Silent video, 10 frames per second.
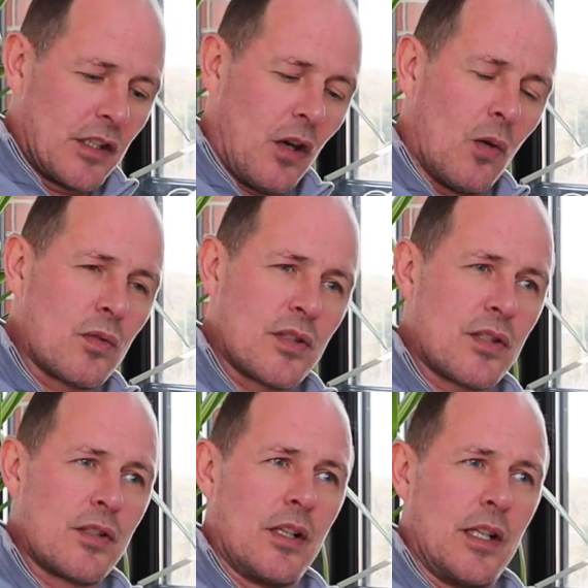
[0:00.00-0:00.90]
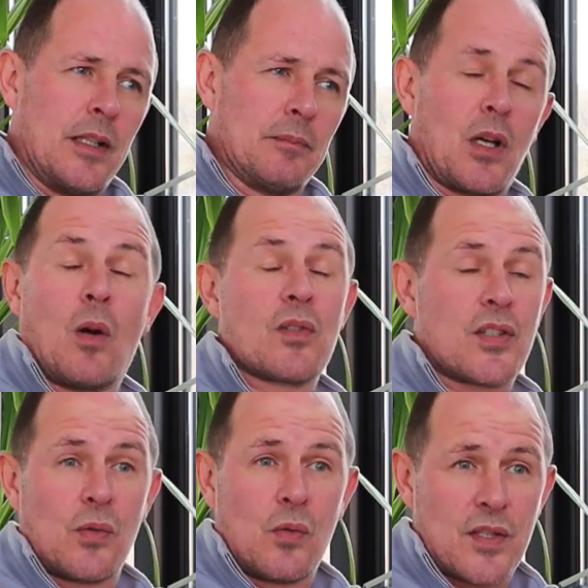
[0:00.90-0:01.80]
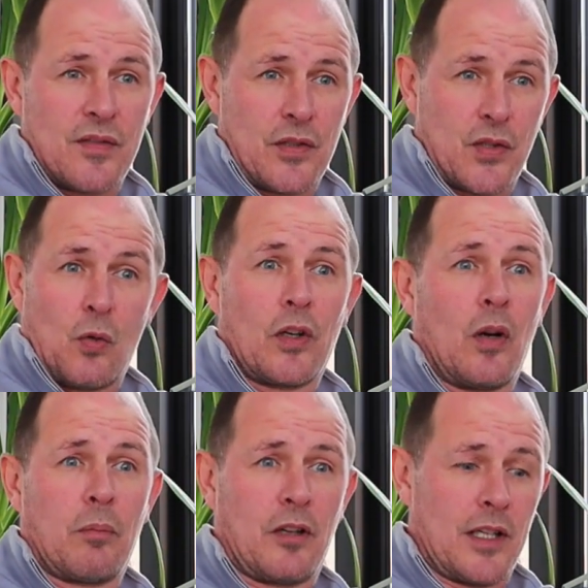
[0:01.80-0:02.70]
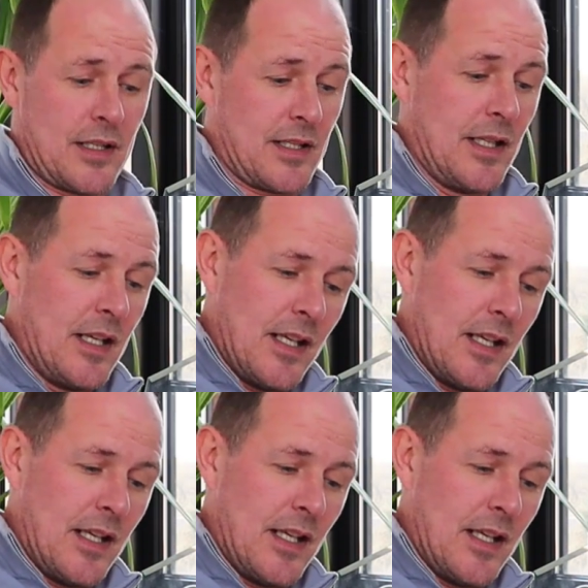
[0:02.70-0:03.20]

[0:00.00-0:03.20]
cold stores for storing our product,